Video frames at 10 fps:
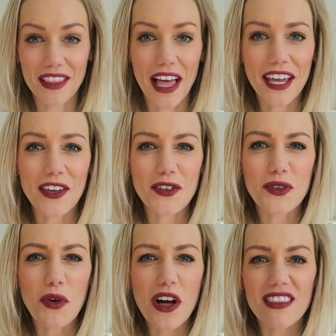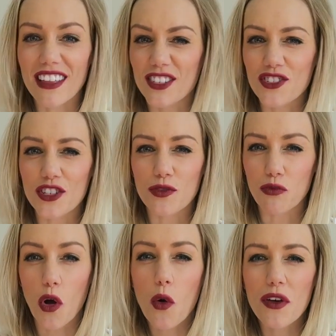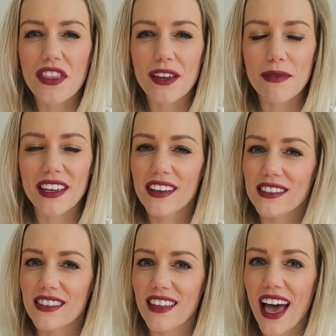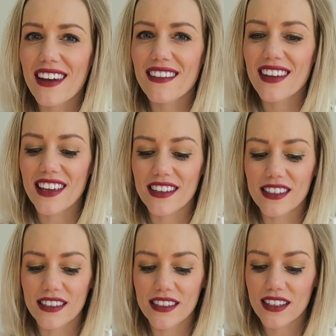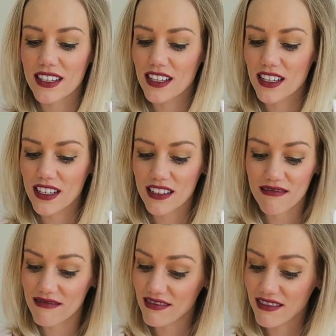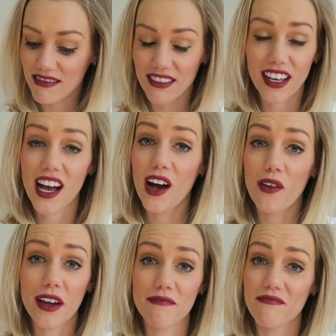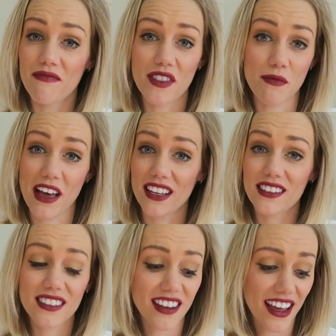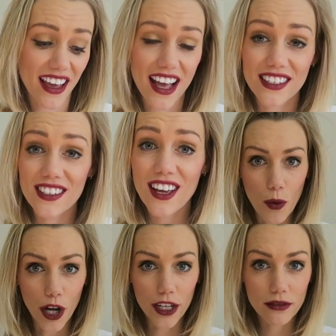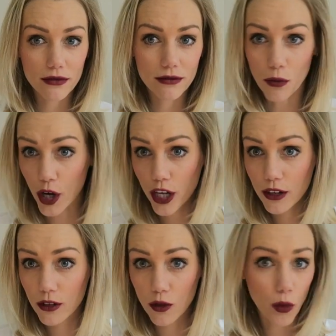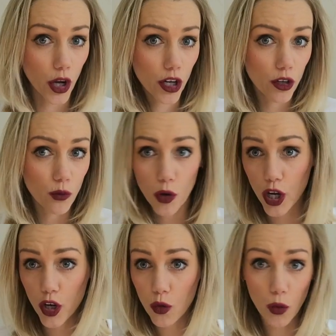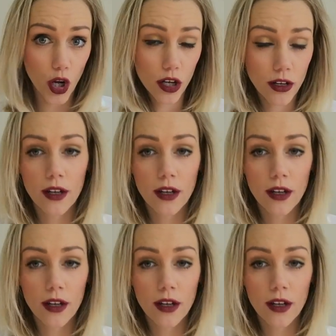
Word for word: Like usual, let's just roll with it because that is how I'm the best, I guess. We're good, we're good, we're good, we're good.